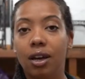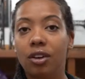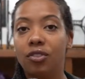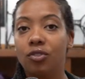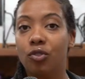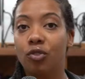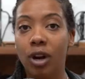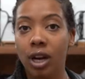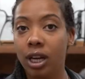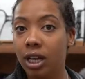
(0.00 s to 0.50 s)

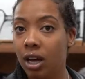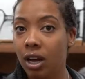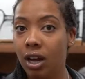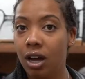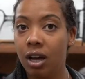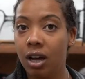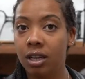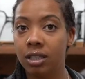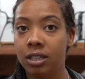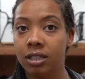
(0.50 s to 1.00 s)

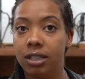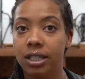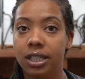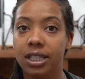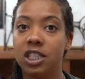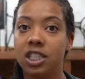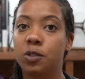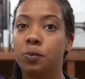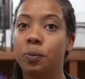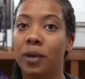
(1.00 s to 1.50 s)
rayon,
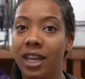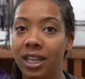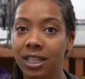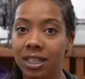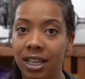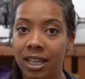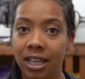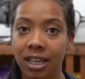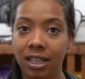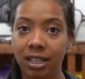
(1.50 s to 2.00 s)

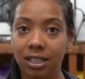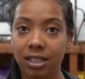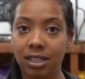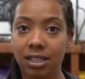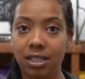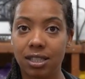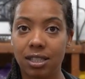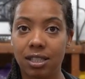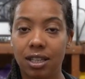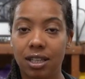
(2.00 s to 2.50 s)

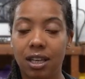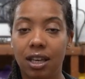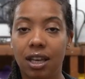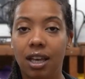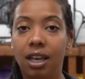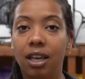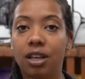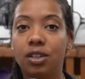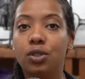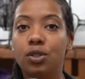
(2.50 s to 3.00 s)
spandex,
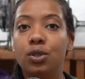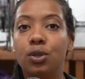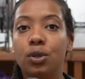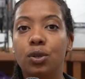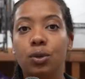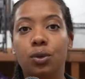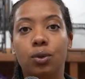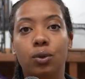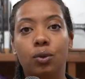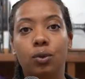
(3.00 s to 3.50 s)

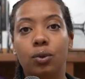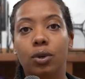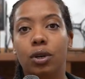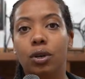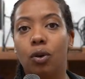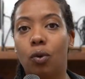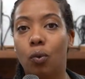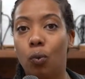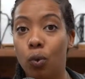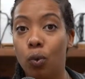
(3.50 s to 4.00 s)
to
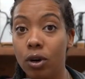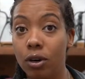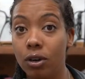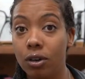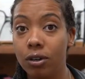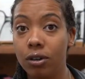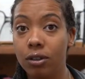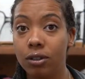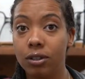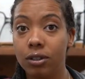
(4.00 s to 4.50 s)

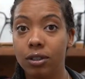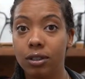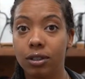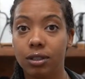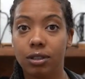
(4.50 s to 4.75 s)
wool,